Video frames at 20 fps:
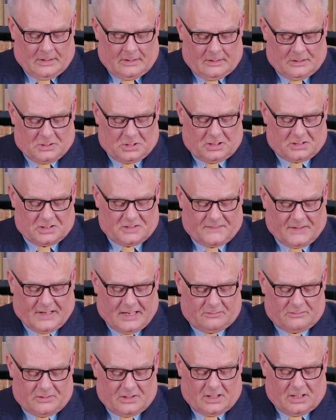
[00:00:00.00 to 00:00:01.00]
The judge
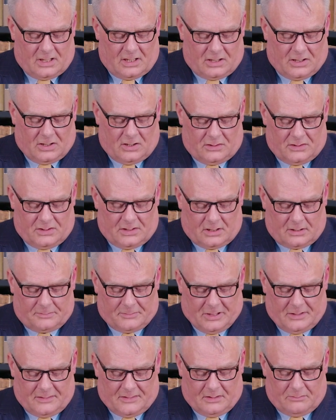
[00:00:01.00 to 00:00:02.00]
found that her conduct,
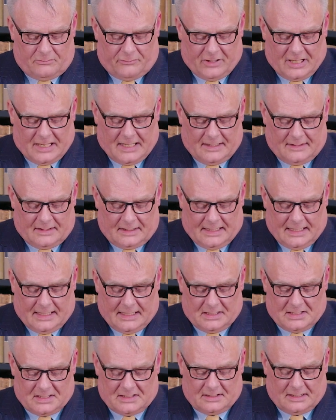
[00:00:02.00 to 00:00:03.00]
both in bringing the
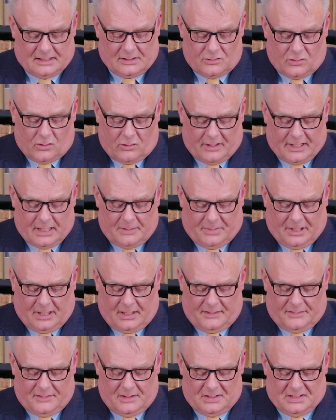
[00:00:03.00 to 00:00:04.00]
case and ignoring a
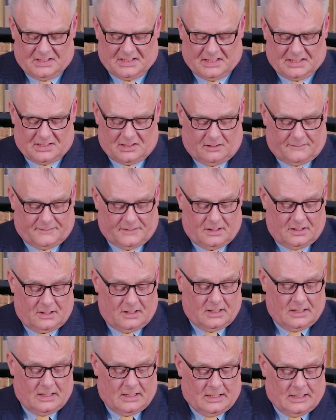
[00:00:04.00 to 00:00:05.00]
Part 36 offer,
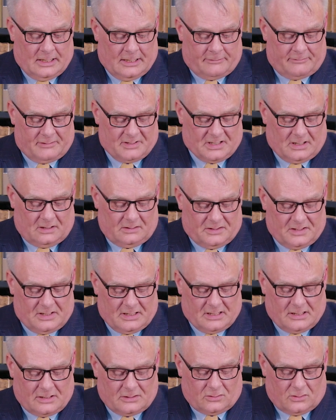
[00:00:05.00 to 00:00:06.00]
resulted
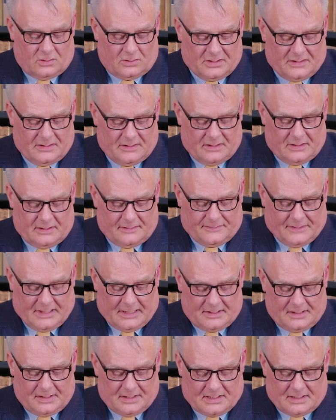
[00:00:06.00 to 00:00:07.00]
in an order that the
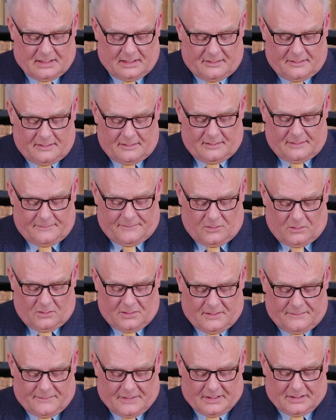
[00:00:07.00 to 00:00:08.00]
defendants, other than the
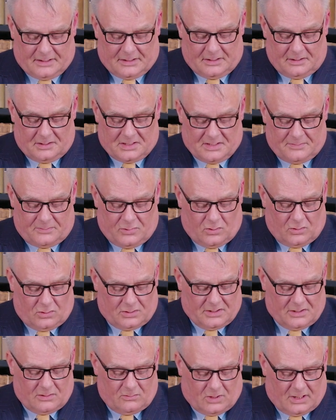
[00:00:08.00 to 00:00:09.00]
fourth defendant who'd
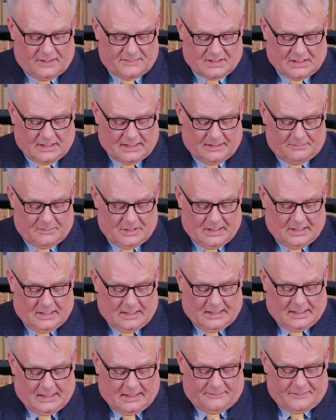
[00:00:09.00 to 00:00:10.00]
supported the wife's claim,
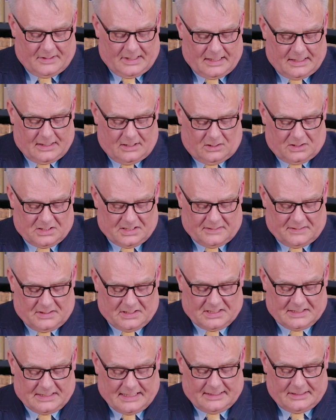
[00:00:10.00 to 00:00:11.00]
have their costs on the
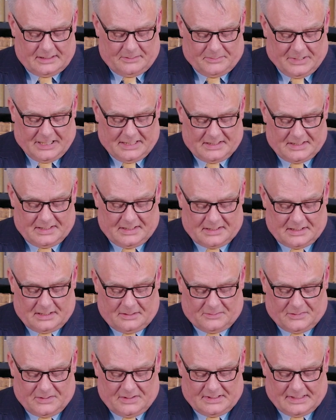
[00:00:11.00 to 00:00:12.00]
standard basis
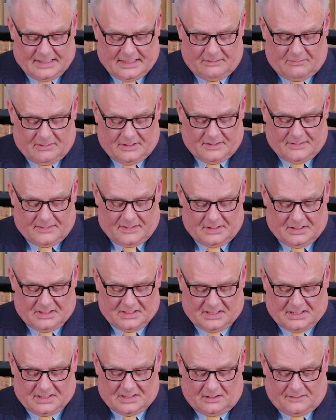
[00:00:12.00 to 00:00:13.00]
up to the date when the
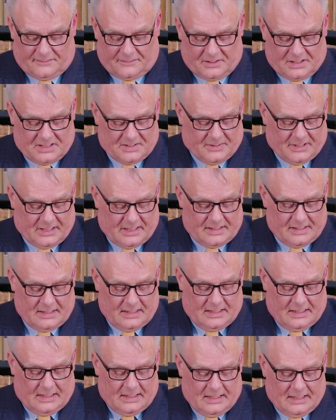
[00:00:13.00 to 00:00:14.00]
36 offer expired
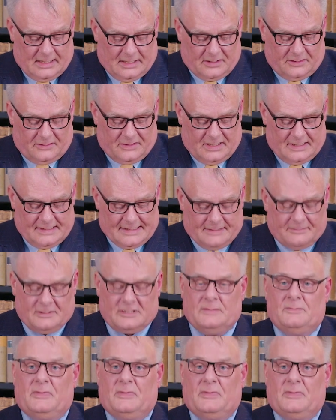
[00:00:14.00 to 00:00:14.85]
and on the indemnity